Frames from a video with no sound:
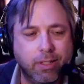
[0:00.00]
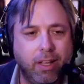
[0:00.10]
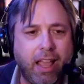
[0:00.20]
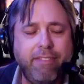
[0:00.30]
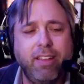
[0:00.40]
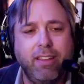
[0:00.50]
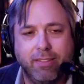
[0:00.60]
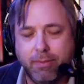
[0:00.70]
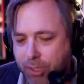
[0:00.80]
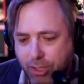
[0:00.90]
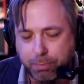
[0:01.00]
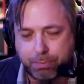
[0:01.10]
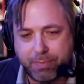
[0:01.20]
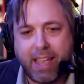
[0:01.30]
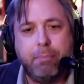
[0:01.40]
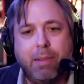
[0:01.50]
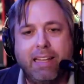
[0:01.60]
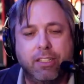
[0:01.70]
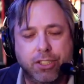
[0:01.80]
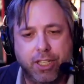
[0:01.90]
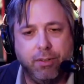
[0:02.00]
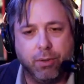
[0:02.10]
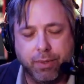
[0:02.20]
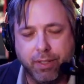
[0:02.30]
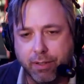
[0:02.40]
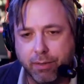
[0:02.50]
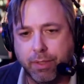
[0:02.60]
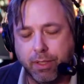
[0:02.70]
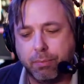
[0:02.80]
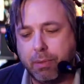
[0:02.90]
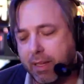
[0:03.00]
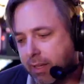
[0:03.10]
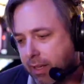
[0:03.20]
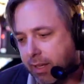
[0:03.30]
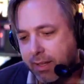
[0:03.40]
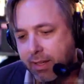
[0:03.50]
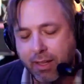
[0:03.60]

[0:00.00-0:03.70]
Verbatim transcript: having just a game plan in general when you're when you're playing uh